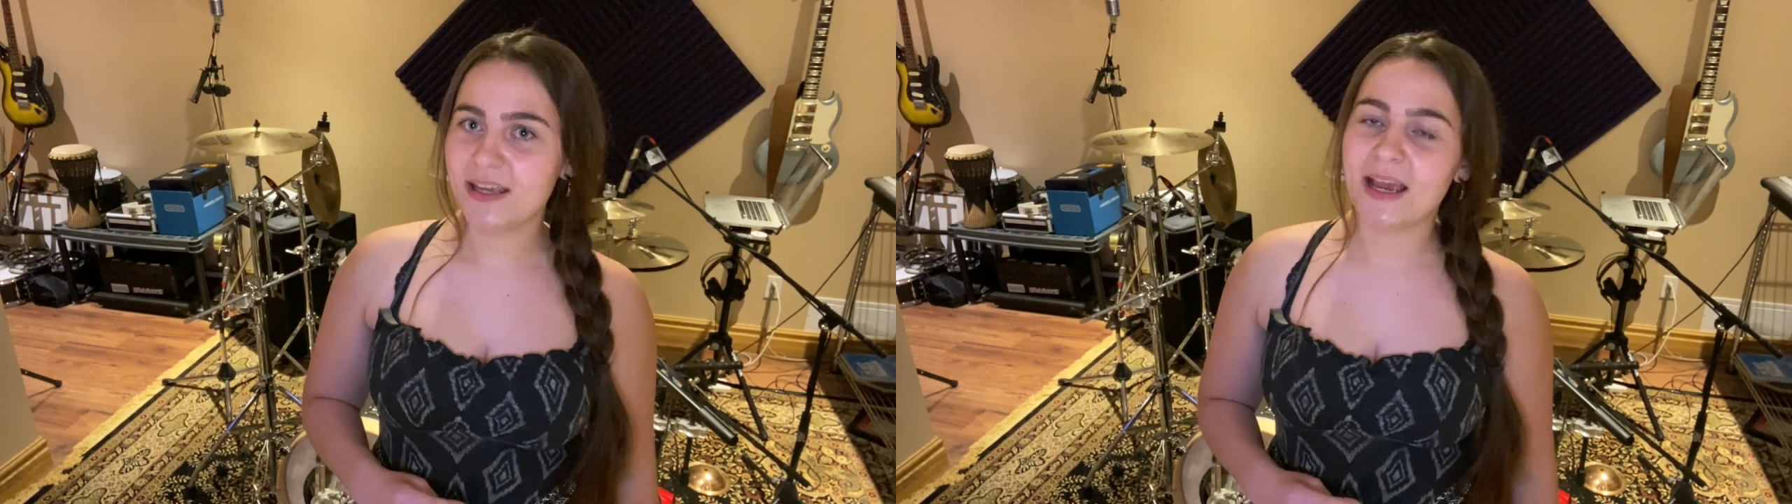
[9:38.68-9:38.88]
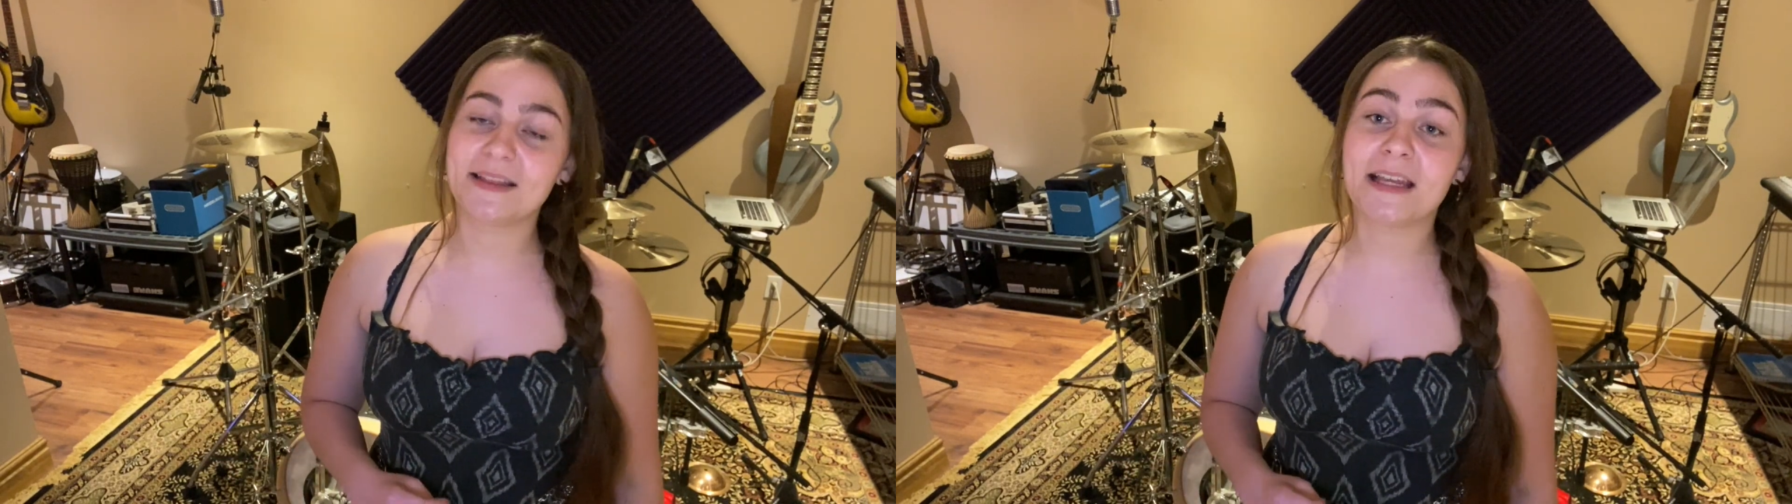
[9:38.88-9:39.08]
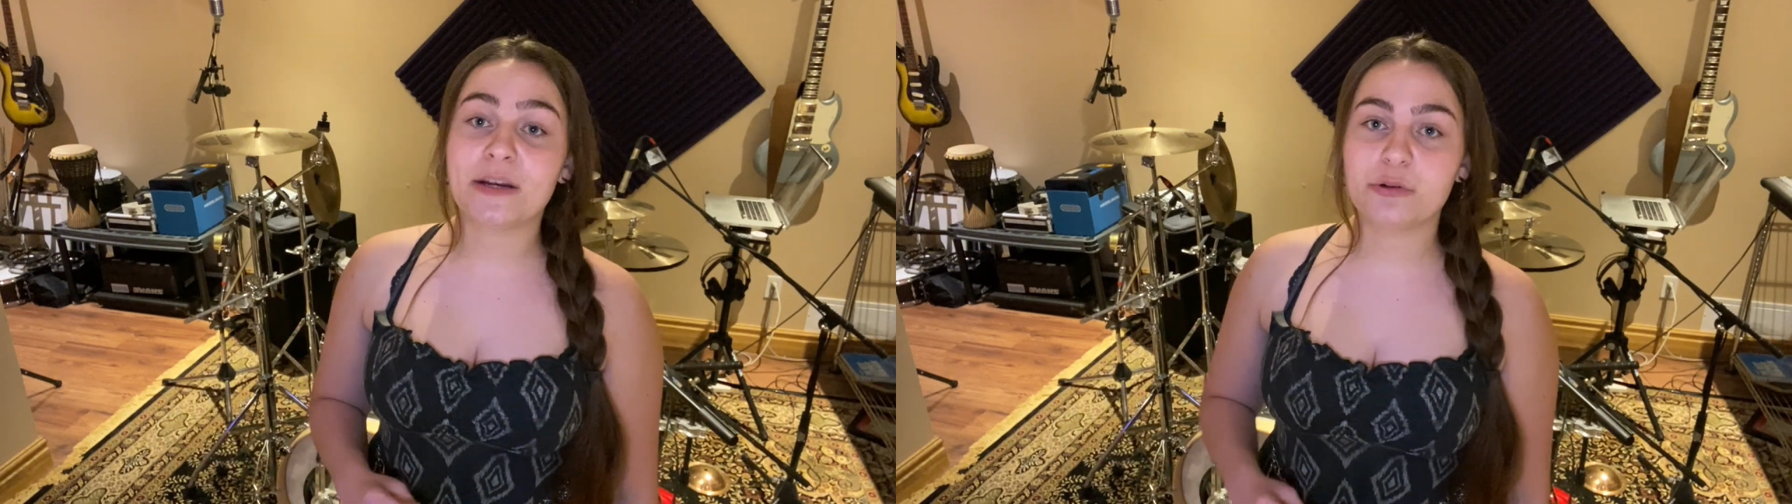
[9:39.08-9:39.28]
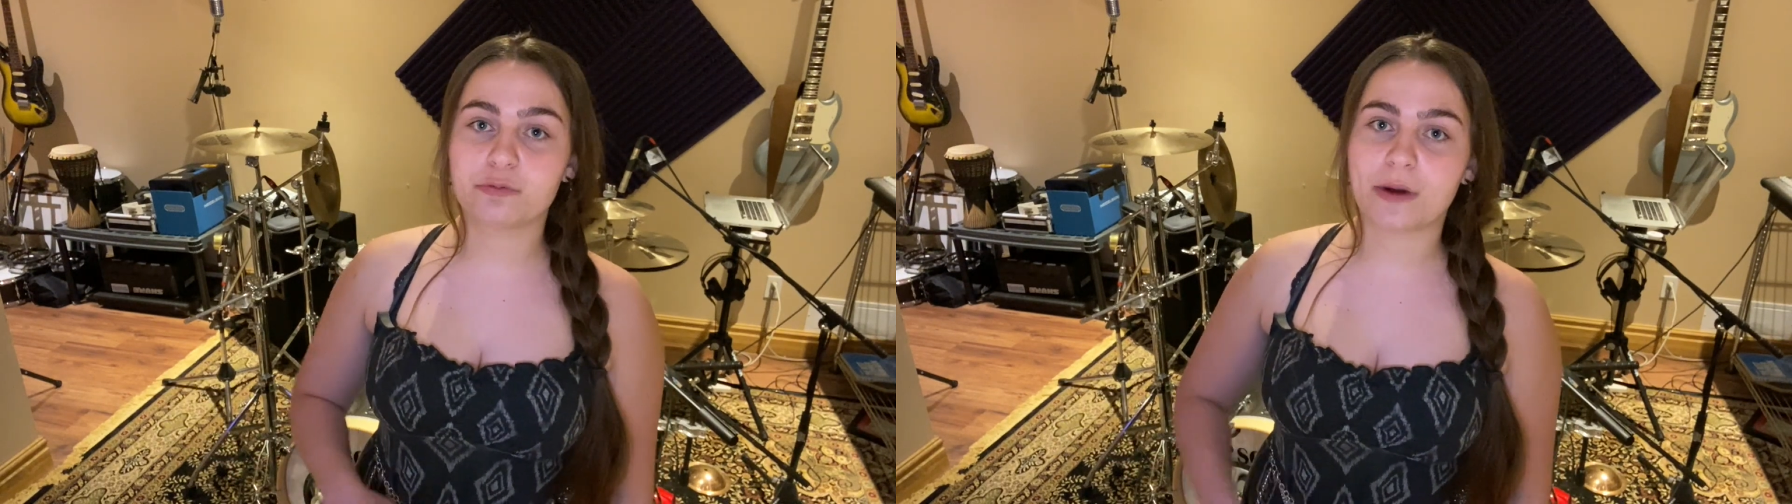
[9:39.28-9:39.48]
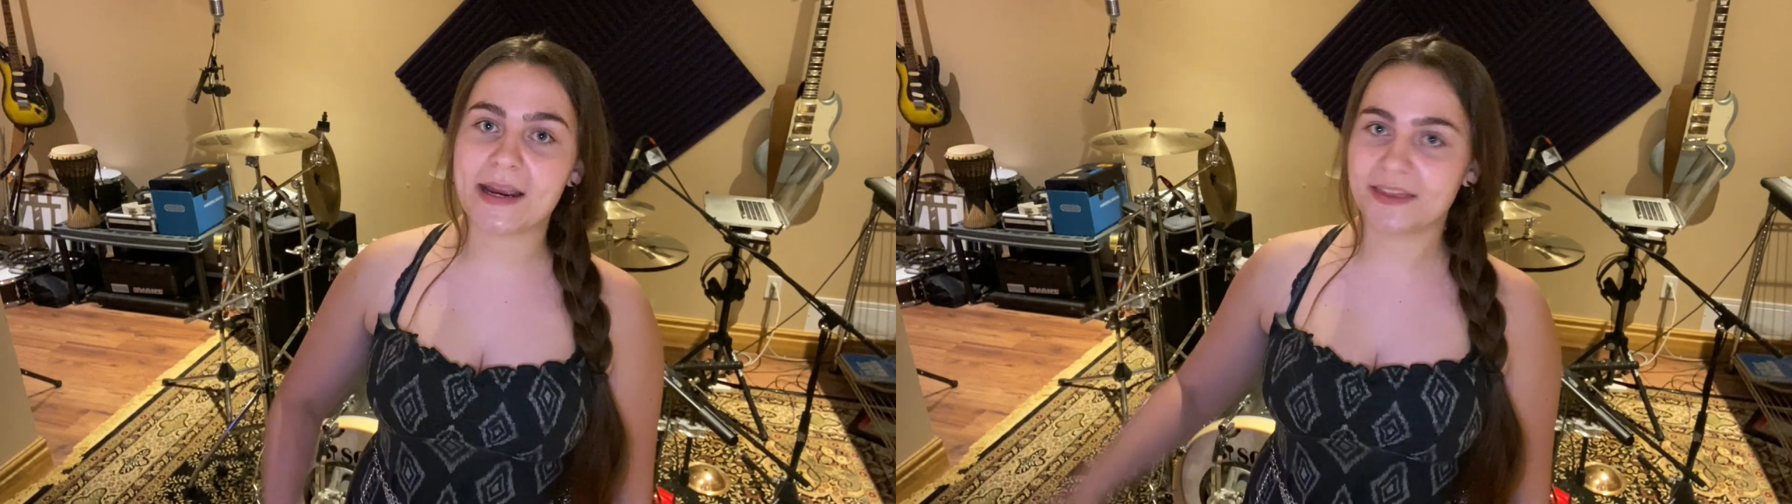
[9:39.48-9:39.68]
And then I would
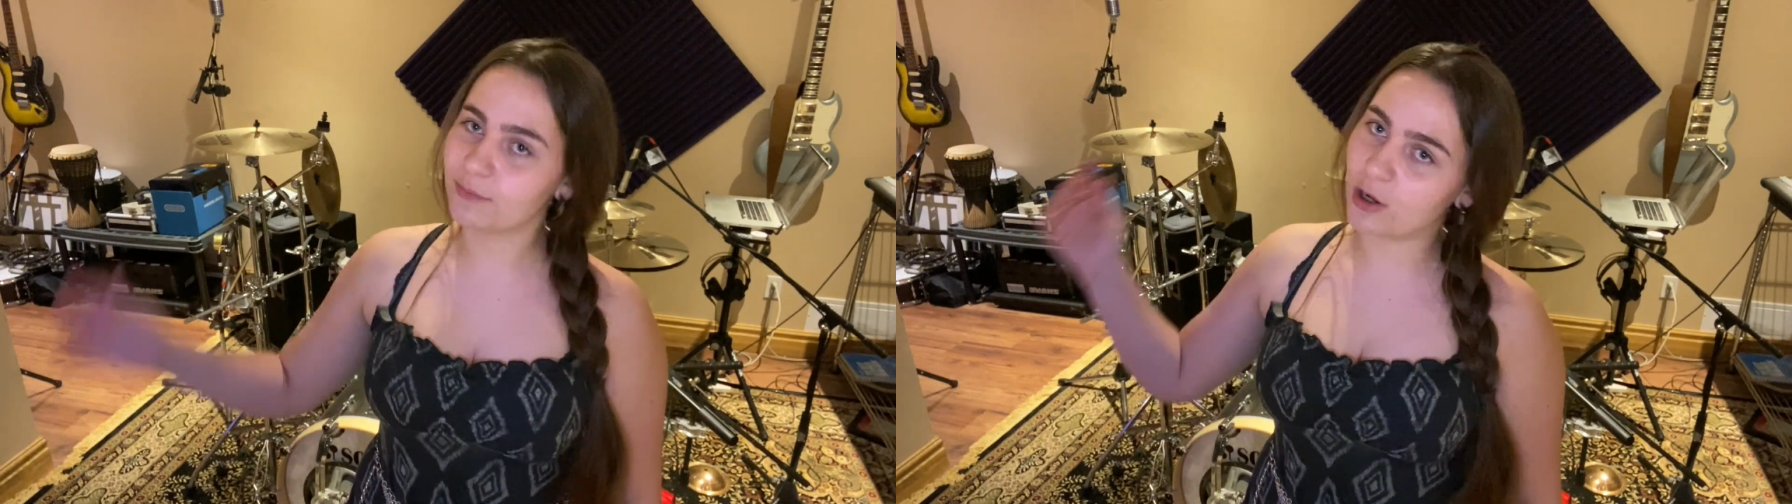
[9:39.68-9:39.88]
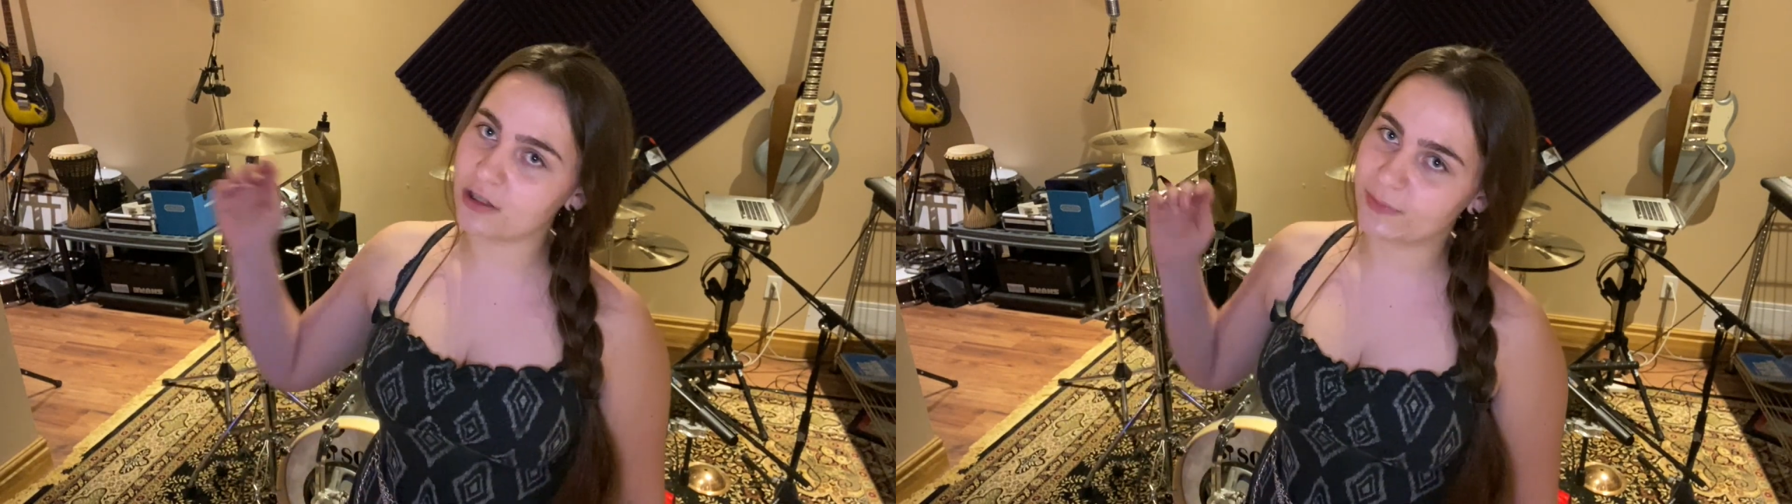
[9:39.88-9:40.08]
rank them all